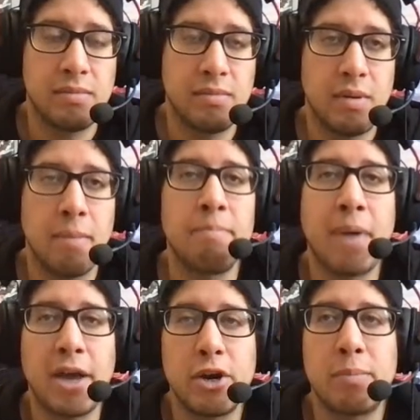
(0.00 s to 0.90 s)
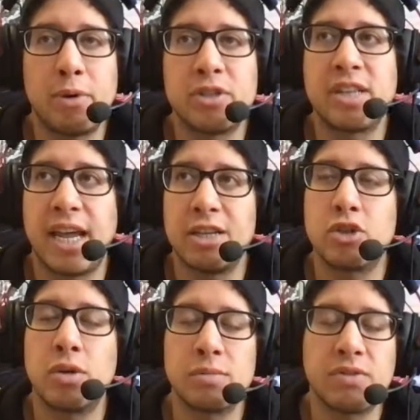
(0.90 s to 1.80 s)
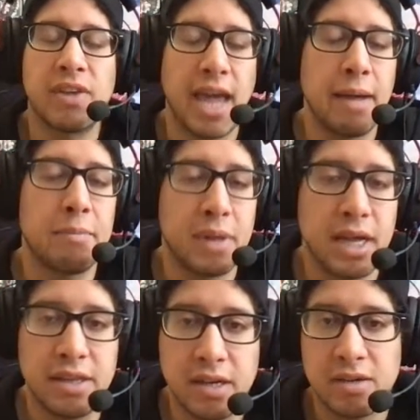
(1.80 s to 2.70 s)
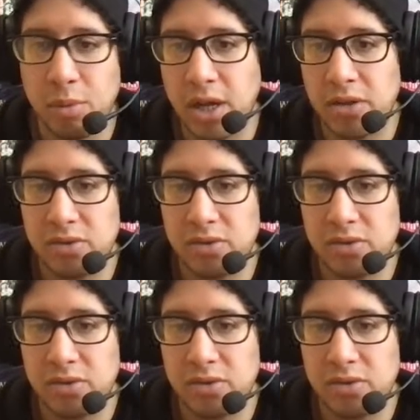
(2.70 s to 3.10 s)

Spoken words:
better per se in terms of gameplay than someone else.